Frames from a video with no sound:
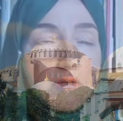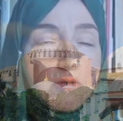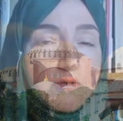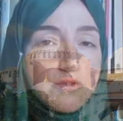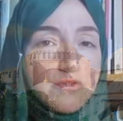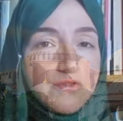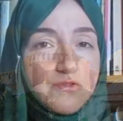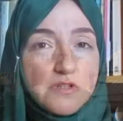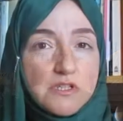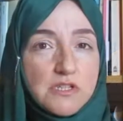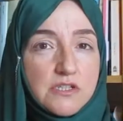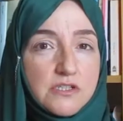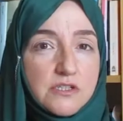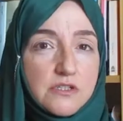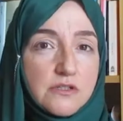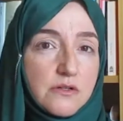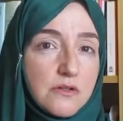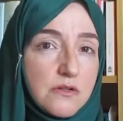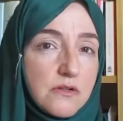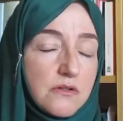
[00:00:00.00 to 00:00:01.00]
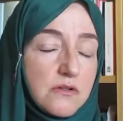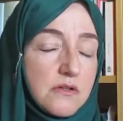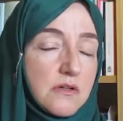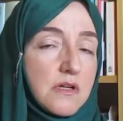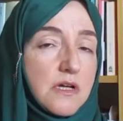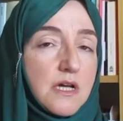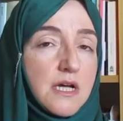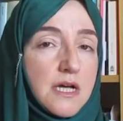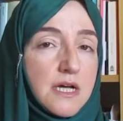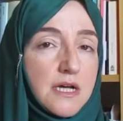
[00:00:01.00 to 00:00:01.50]
all the traditional
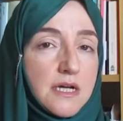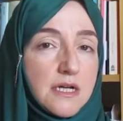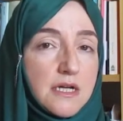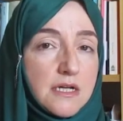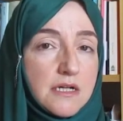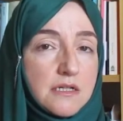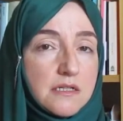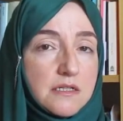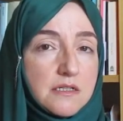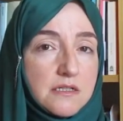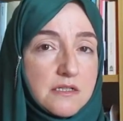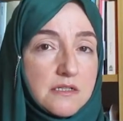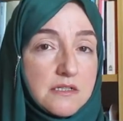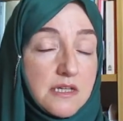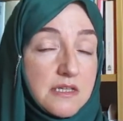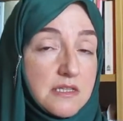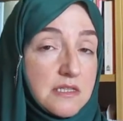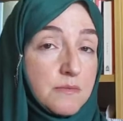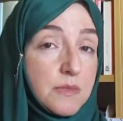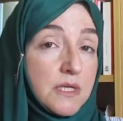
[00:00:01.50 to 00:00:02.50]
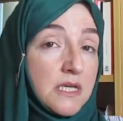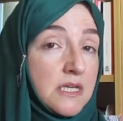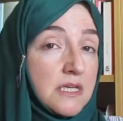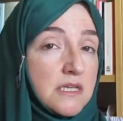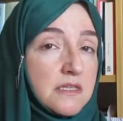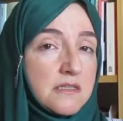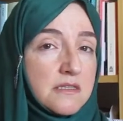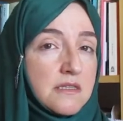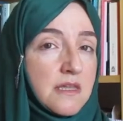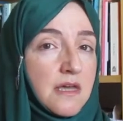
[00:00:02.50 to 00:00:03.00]

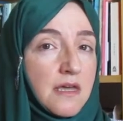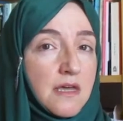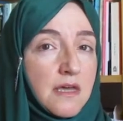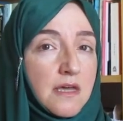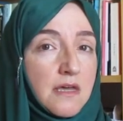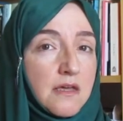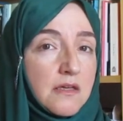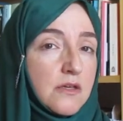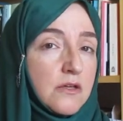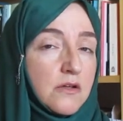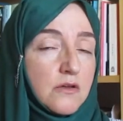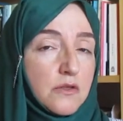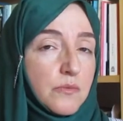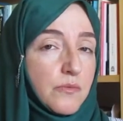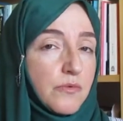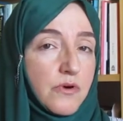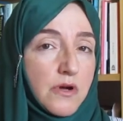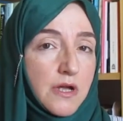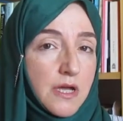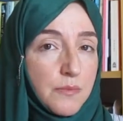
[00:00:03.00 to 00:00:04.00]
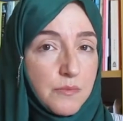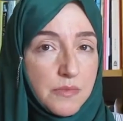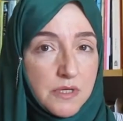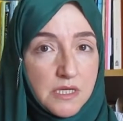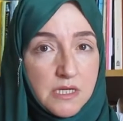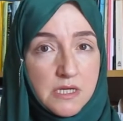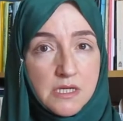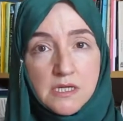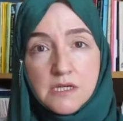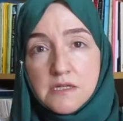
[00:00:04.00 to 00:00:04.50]
tespis there, you know, the prayer
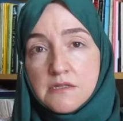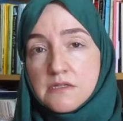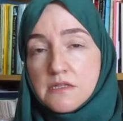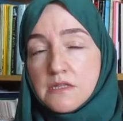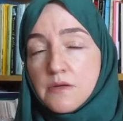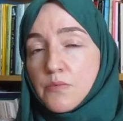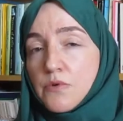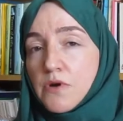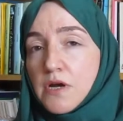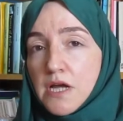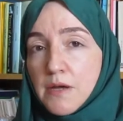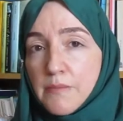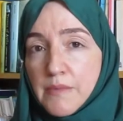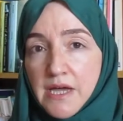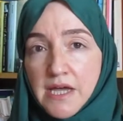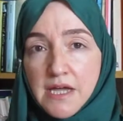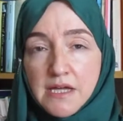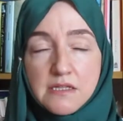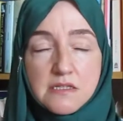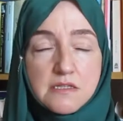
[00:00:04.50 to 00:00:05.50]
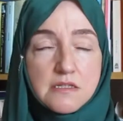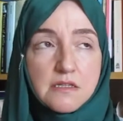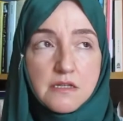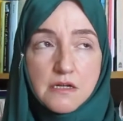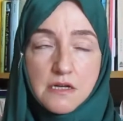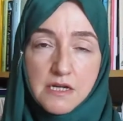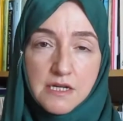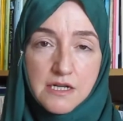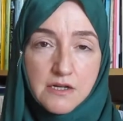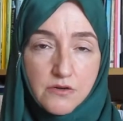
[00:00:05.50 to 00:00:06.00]
beads and the prayer mats and the
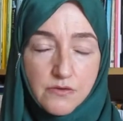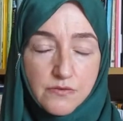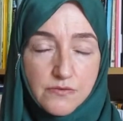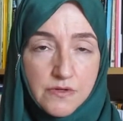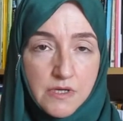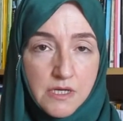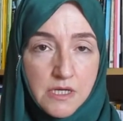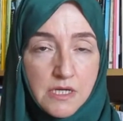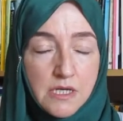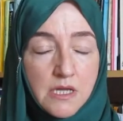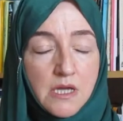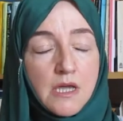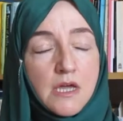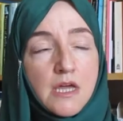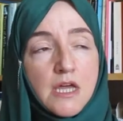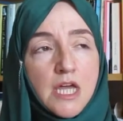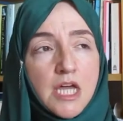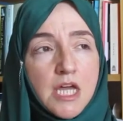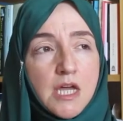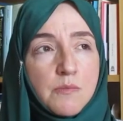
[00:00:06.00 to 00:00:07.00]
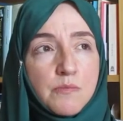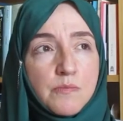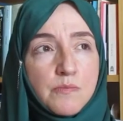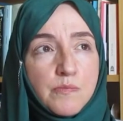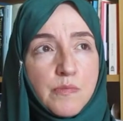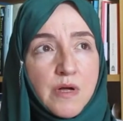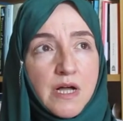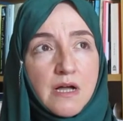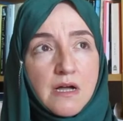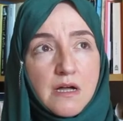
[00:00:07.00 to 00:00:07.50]
calligraphy.
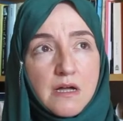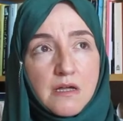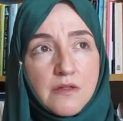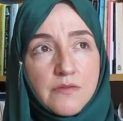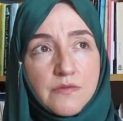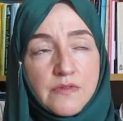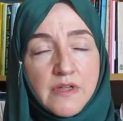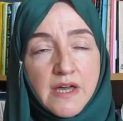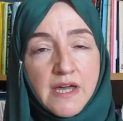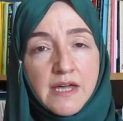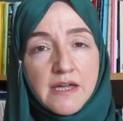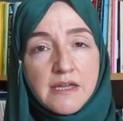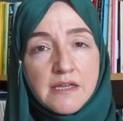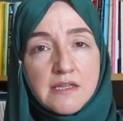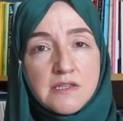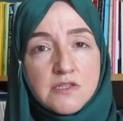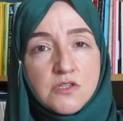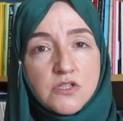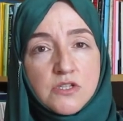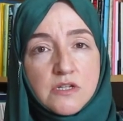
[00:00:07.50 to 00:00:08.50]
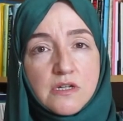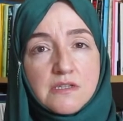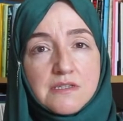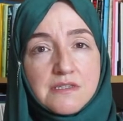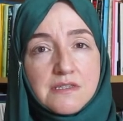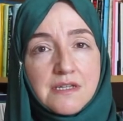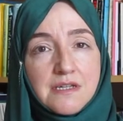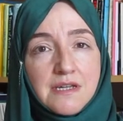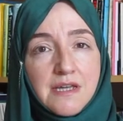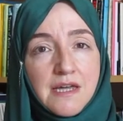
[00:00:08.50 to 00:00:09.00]
But that is
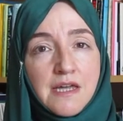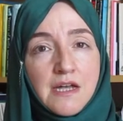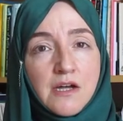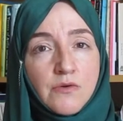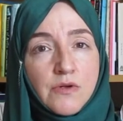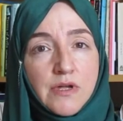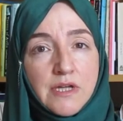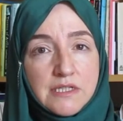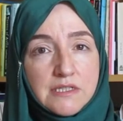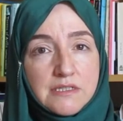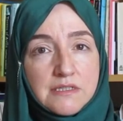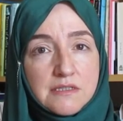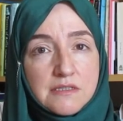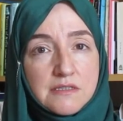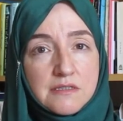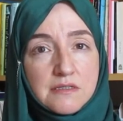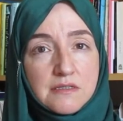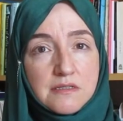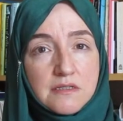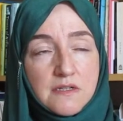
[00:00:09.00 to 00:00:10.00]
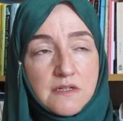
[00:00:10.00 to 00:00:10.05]
just in areas